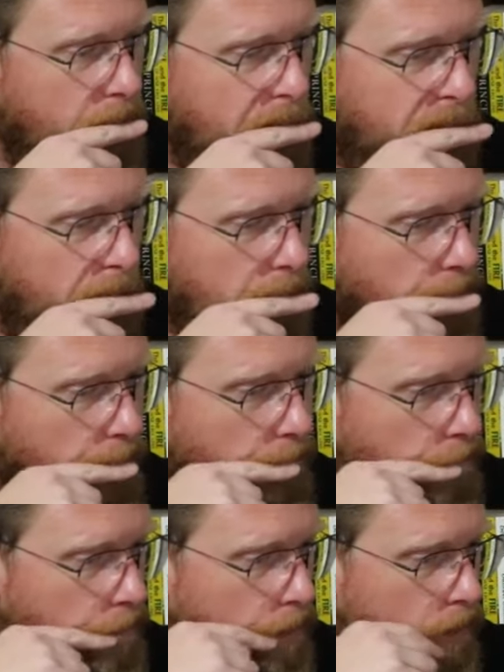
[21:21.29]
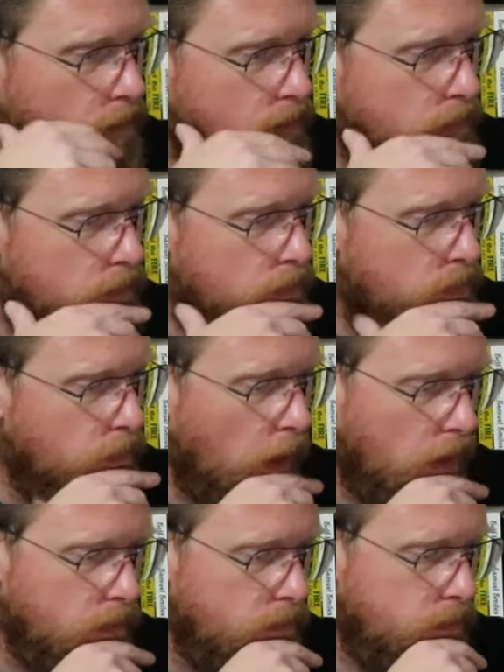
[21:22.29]

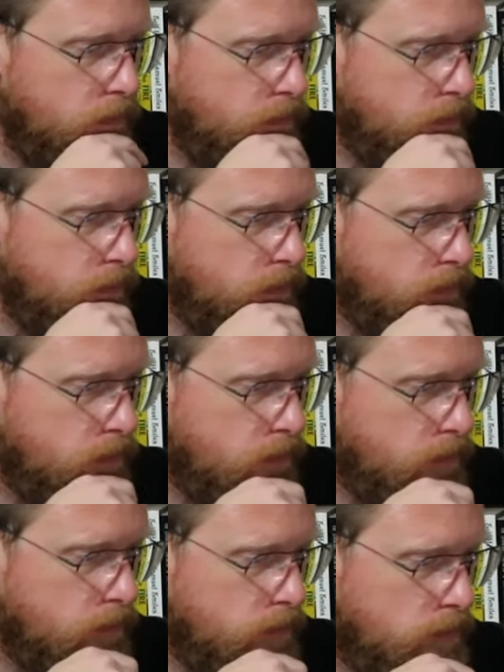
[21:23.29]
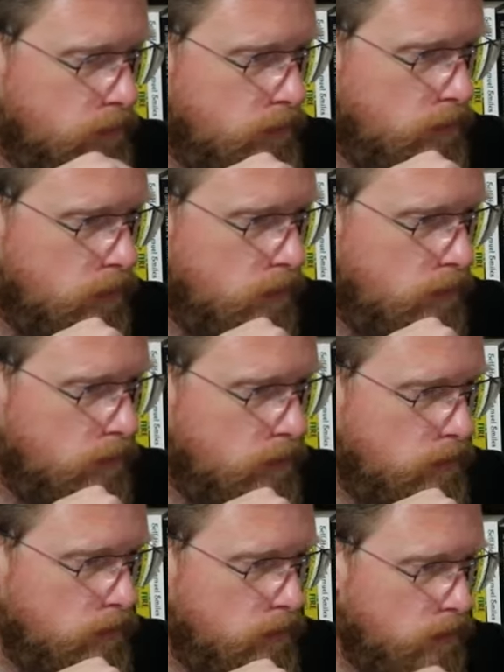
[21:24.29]
(silent)